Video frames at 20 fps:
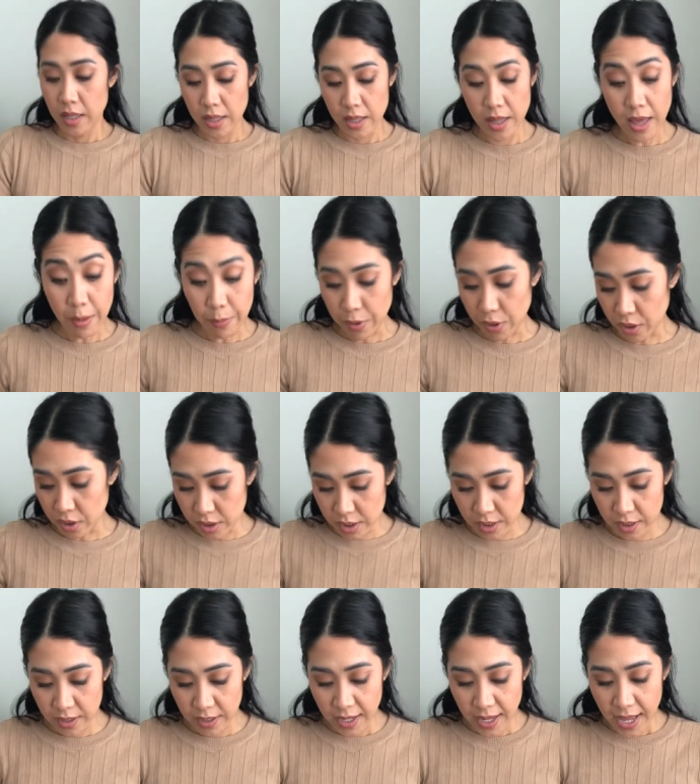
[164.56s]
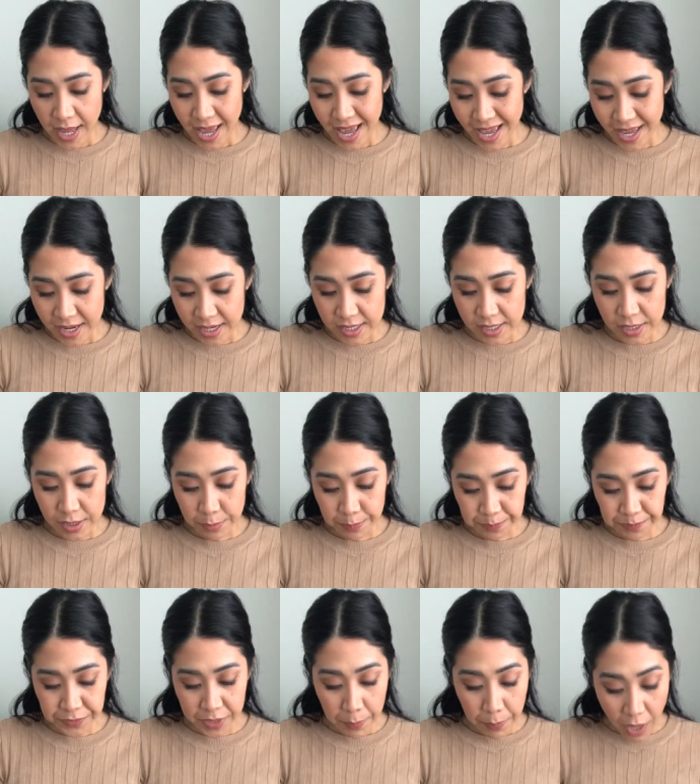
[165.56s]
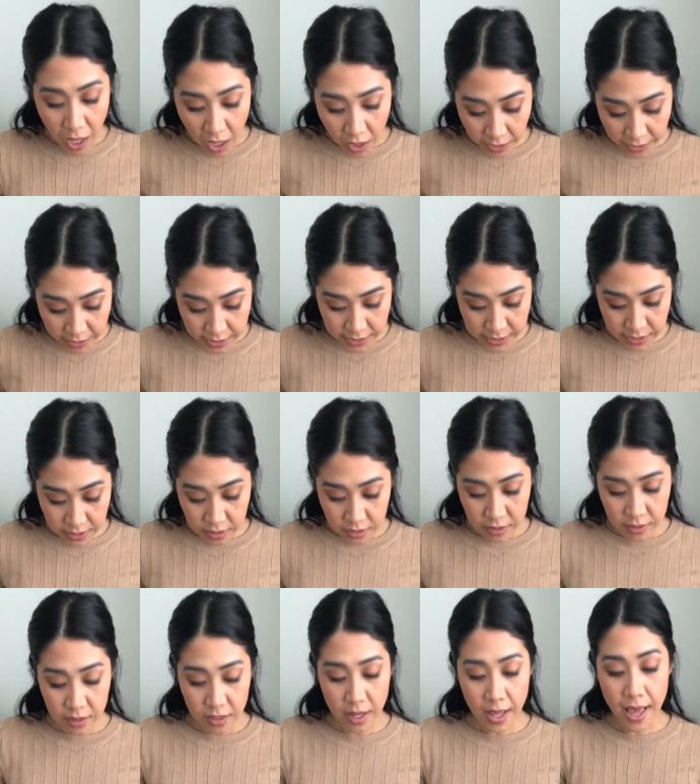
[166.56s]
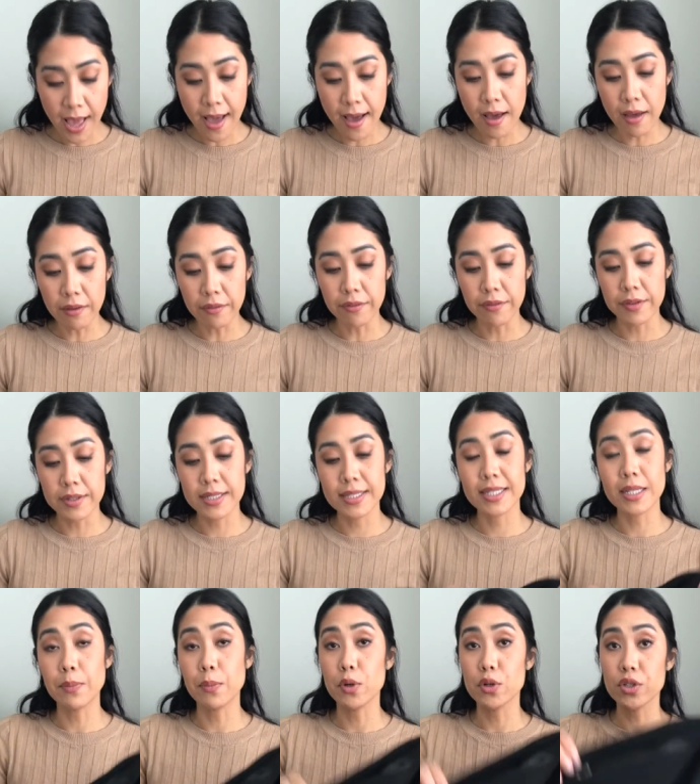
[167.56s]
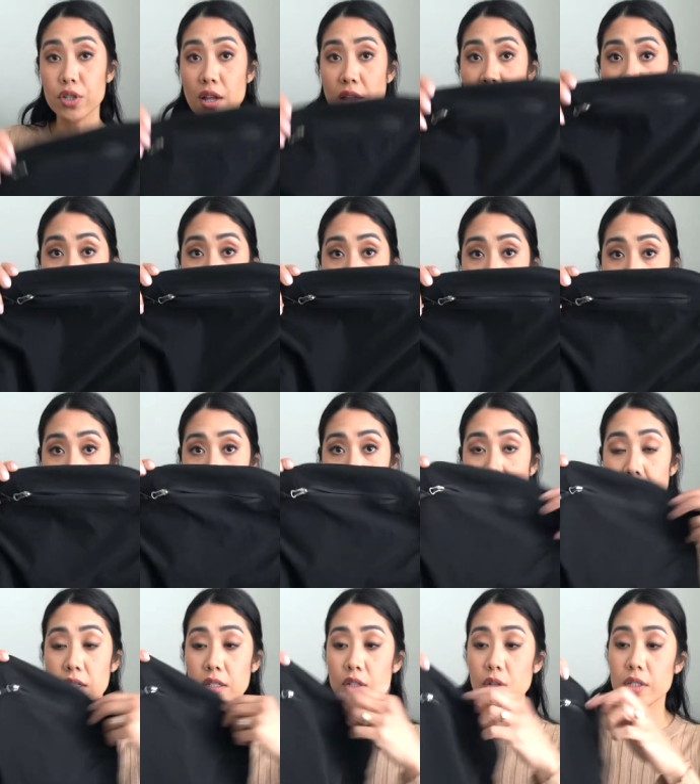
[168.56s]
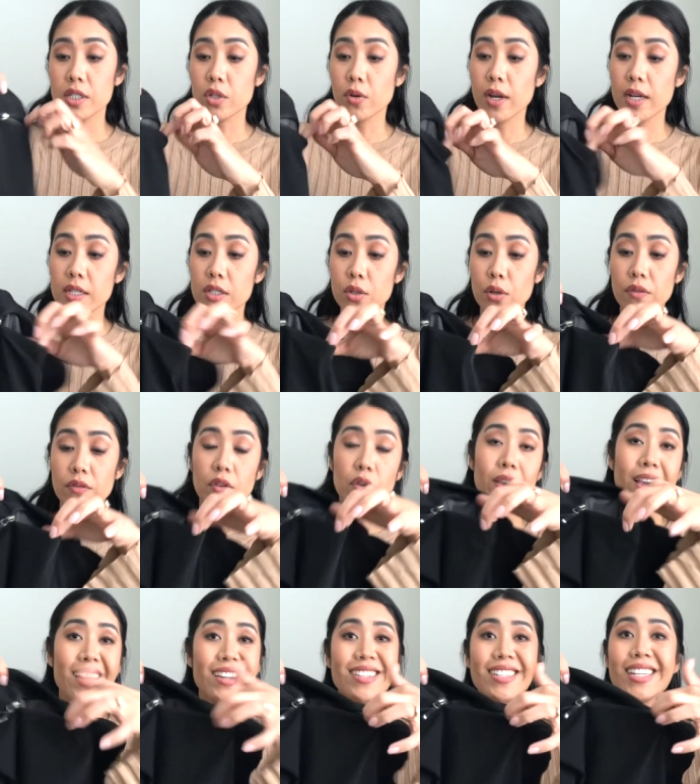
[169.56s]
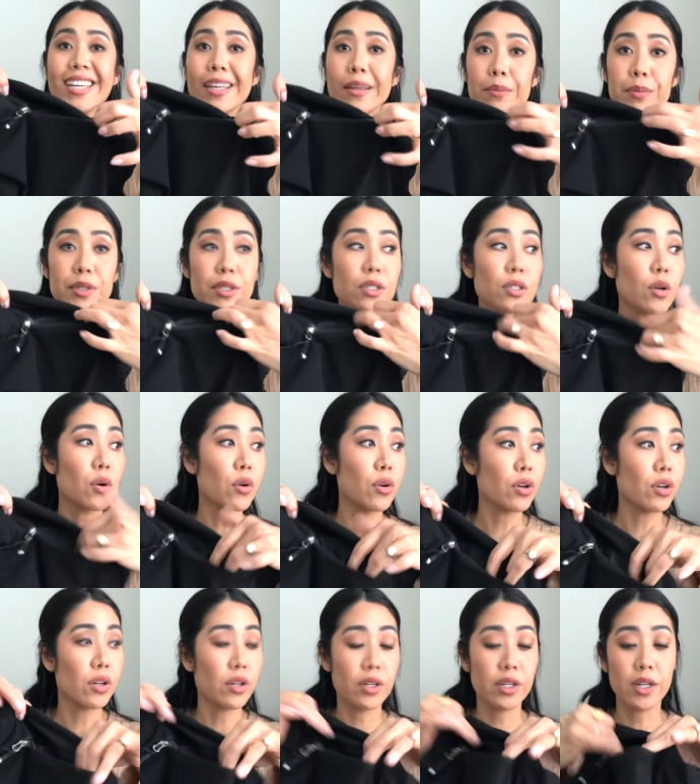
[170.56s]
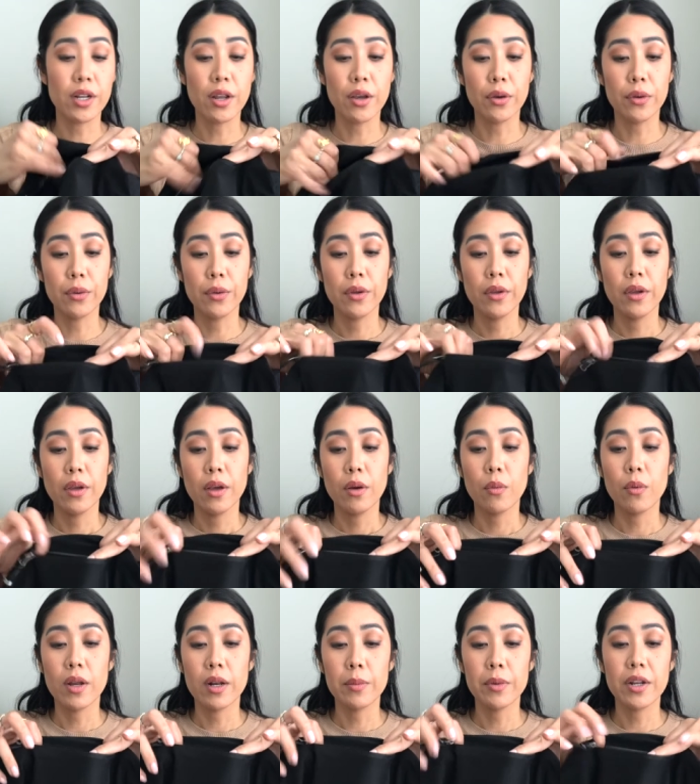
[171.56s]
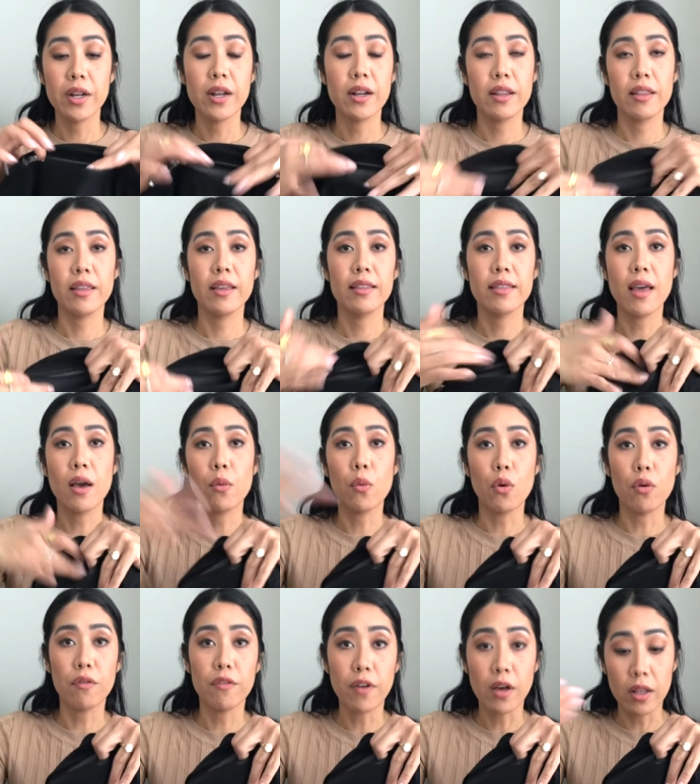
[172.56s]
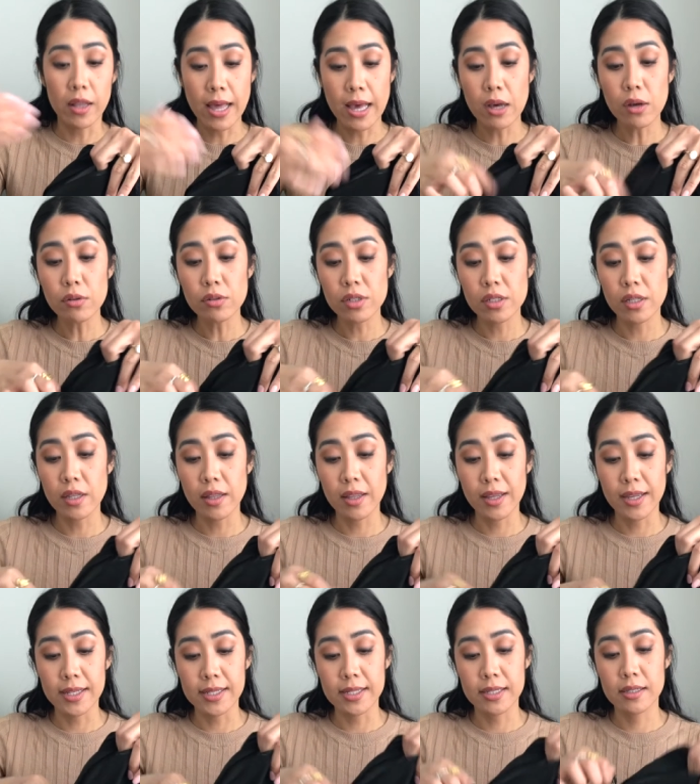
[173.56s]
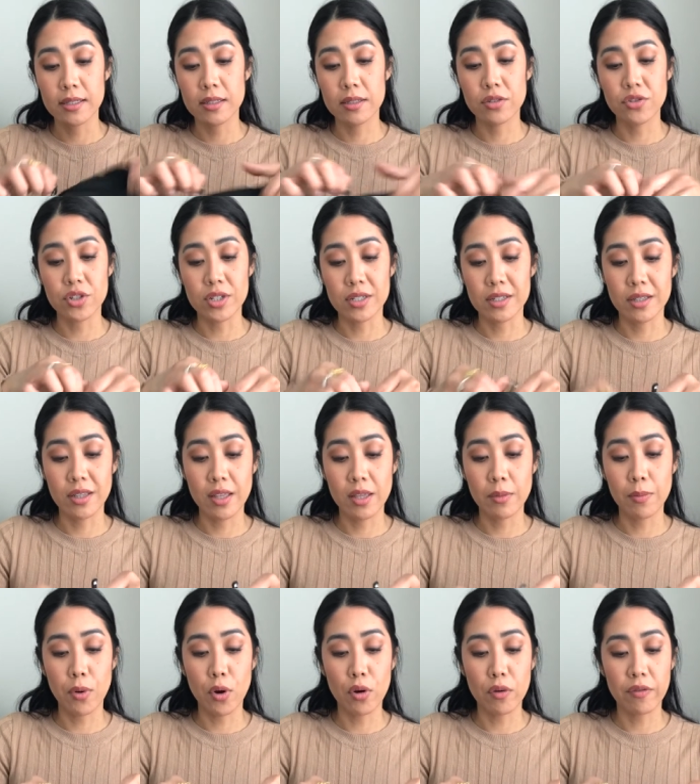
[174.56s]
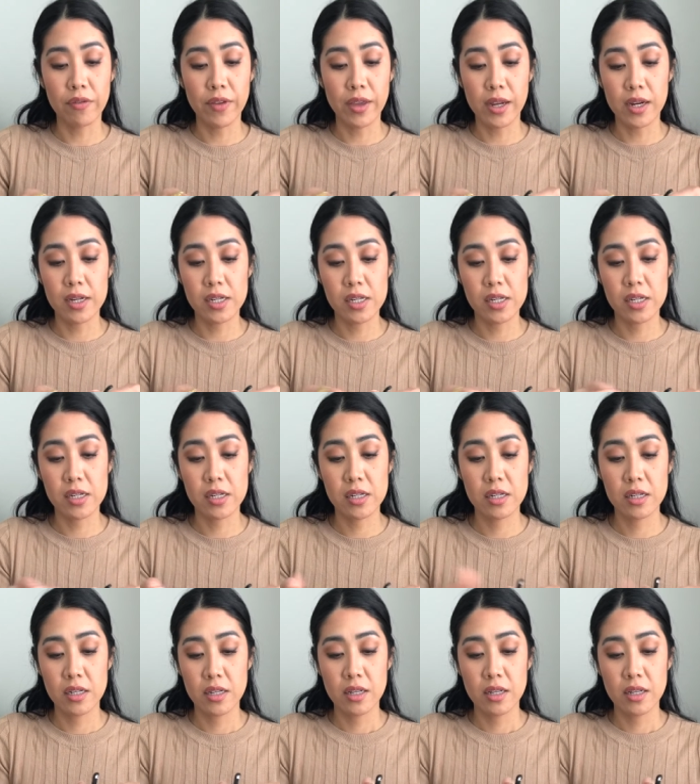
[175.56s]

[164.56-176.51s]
that part and pockets have zippers on them so it's great so if you get tips or, you know, want to put anything that won't fall out, it's just the perfect